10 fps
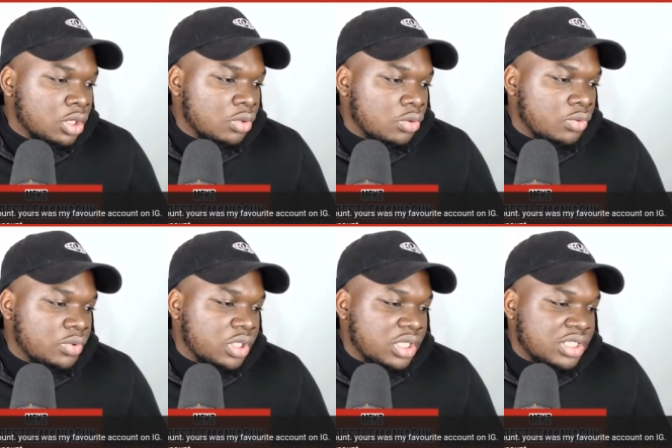Oh,
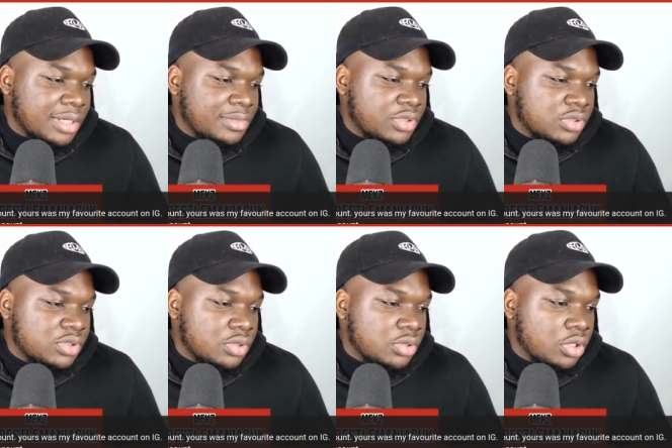Nina
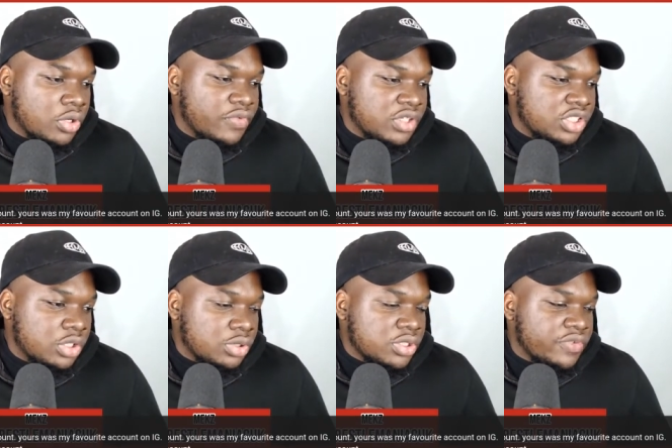Samuels gone over the
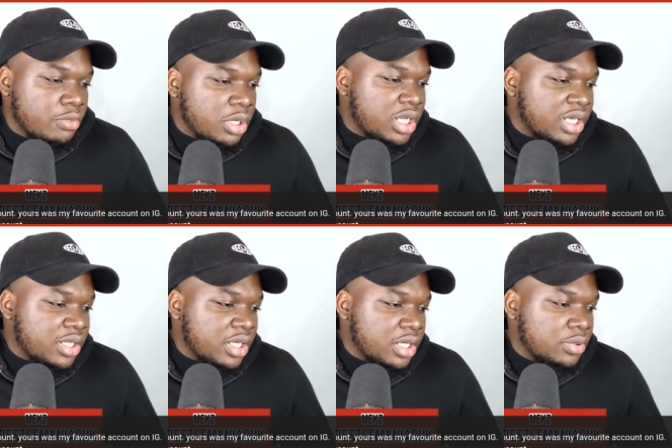shoulders of Amale
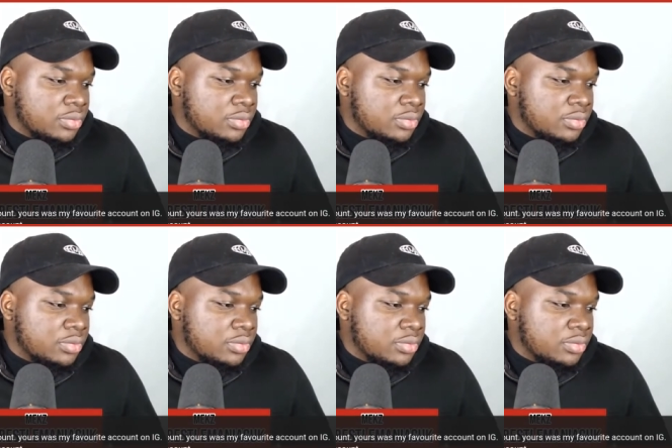there.